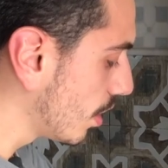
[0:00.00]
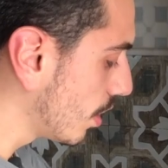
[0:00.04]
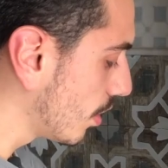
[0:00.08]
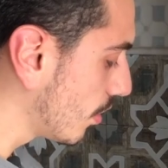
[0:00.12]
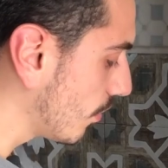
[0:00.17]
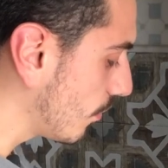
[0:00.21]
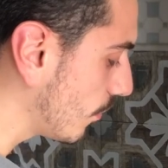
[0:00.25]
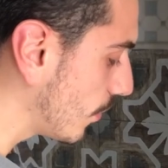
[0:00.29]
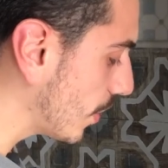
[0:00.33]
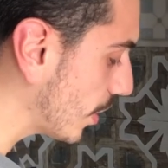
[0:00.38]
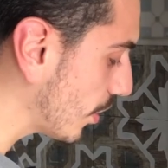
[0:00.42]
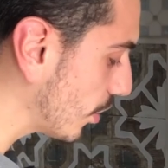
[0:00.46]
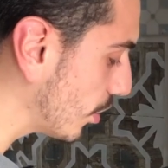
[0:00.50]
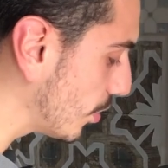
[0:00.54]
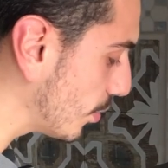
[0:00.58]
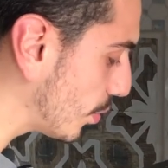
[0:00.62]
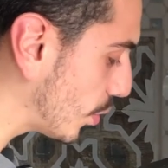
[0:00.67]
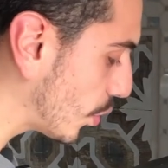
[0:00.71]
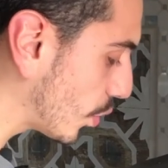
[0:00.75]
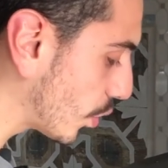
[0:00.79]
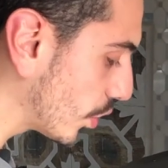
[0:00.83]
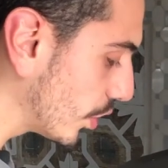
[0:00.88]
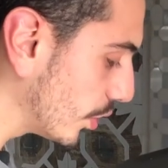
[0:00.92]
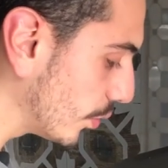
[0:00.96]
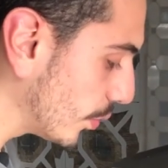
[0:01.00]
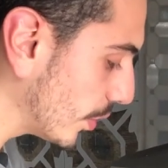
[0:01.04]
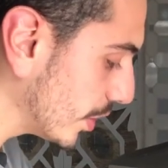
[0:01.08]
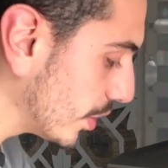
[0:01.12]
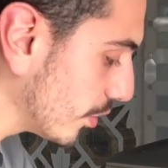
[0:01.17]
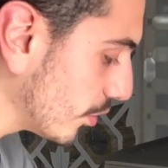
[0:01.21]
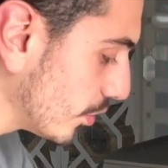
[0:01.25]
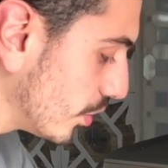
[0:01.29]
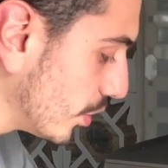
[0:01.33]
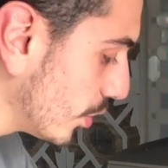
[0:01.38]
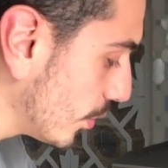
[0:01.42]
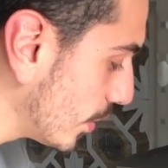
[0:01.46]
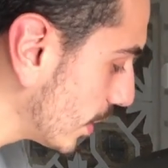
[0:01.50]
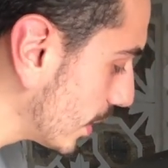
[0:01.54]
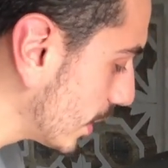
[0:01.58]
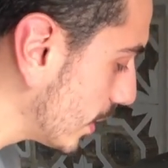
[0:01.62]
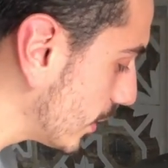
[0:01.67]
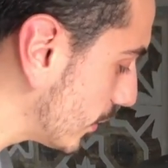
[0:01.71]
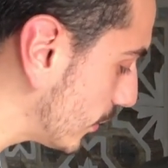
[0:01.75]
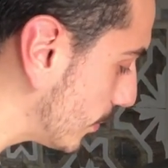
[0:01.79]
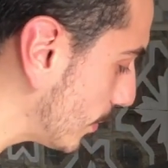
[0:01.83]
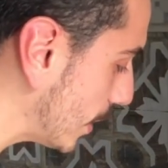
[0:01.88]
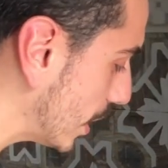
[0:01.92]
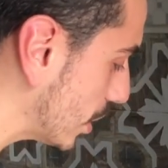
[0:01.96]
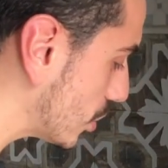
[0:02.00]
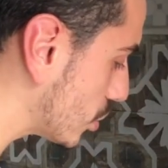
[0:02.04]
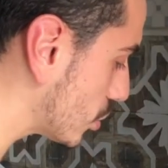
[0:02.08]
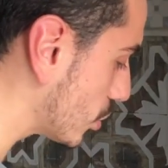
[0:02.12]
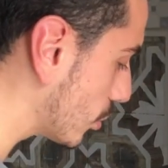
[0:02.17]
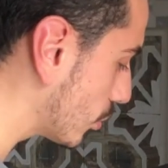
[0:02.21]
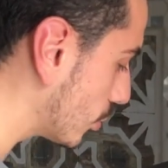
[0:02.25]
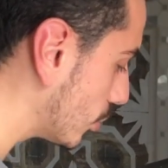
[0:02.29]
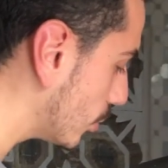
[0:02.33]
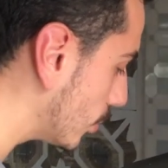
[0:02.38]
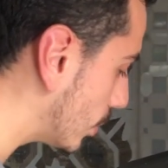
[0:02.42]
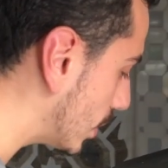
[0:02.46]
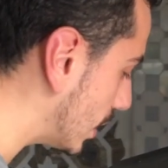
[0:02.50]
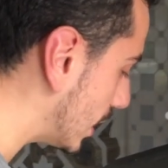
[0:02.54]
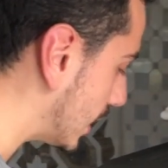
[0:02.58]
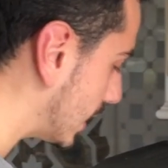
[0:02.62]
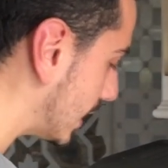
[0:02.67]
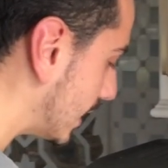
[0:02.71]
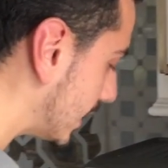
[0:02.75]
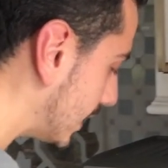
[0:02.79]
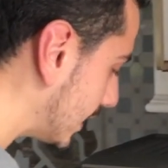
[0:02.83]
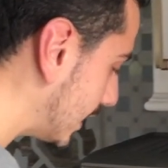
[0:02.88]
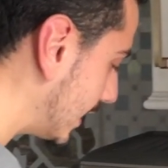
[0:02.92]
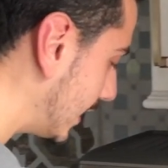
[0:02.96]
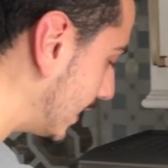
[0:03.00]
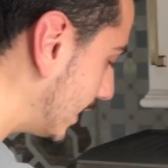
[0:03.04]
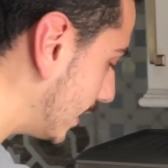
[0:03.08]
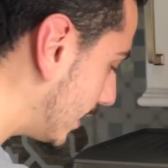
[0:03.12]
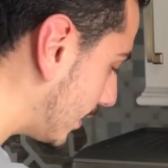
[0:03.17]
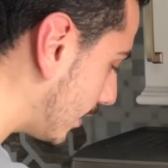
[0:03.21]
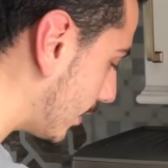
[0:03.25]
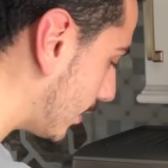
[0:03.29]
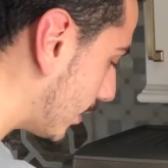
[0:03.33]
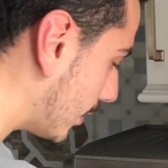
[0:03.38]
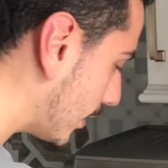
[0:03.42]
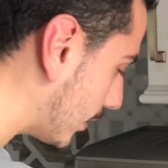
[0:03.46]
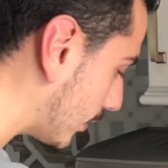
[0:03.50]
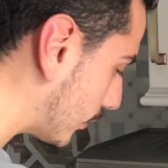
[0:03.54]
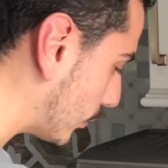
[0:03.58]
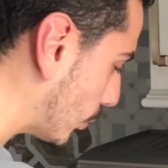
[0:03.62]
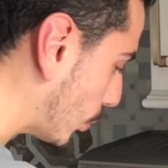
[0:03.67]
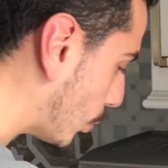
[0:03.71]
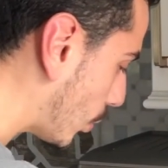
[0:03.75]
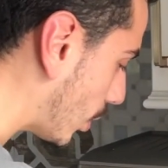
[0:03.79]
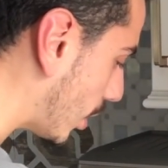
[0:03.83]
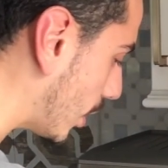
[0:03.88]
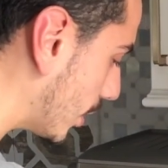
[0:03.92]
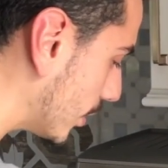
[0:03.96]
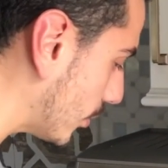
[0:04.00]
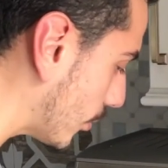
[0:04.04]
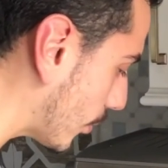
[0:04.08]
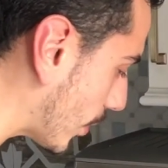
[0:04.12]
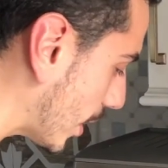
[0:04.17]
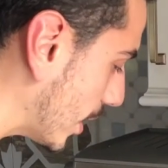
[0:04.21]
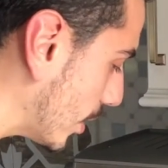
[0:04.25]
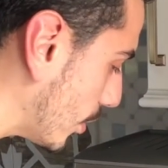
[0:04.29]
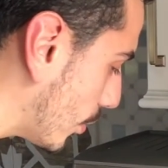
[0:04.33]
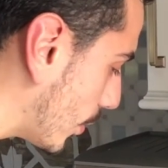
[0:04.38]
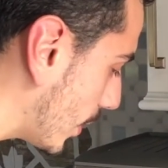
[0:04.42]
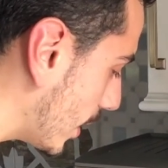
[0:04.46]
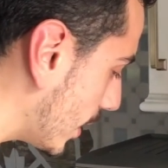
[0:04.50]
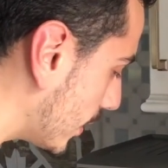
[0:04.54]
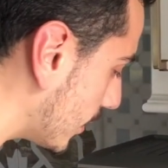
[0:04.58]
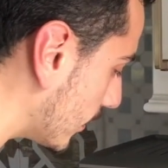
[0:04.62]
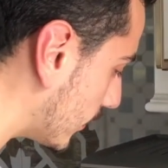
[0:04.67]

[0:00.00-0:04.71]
Very important when you're doing this, make sure you clean this wand right away, the